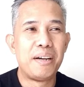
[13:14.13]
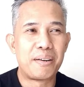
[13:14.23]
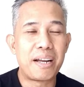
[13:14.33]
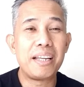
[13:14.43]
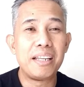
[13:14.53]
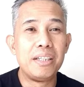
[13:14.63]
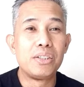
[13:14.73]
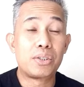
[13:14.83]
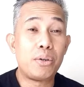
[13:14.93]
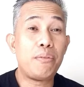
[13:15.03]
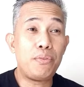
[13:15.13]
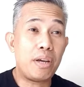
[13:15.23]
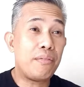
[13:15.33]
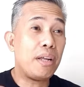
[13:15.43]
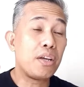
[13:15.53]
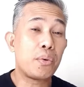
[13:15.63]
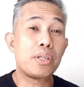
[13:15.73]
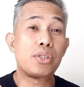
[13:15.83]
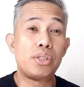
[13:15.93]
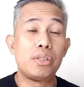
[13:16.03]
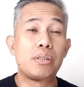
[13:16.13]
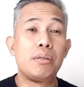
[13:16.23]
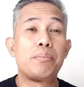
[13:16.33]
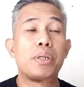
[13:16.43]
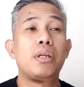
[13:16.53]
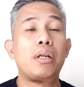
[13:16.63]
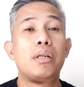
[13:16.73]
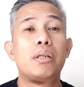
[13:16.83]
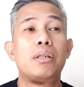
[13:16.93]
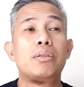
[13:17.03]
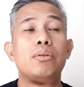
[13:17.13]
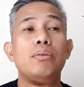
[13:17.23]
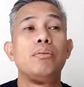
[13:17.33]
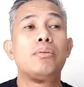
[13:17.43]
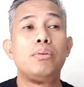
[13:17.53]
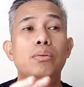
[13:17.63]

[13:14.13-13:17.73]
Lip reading: All right. So if you have any questions in particular to